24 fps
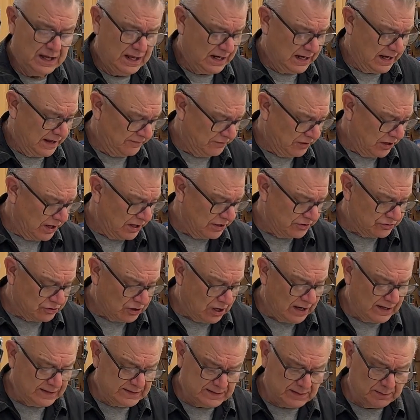I've got to
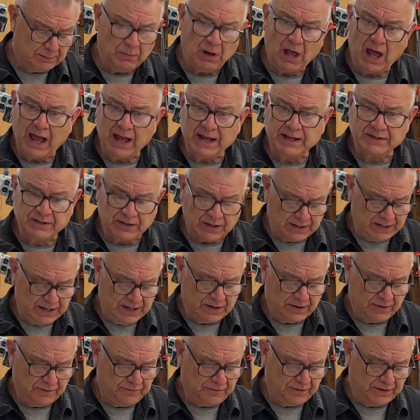draw some lines on
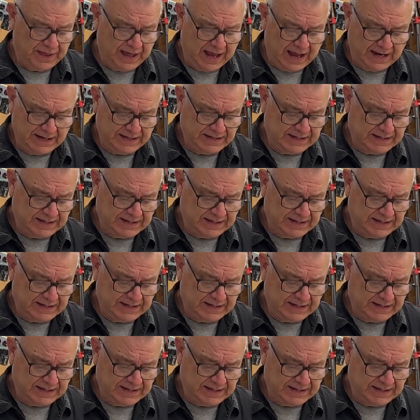here for that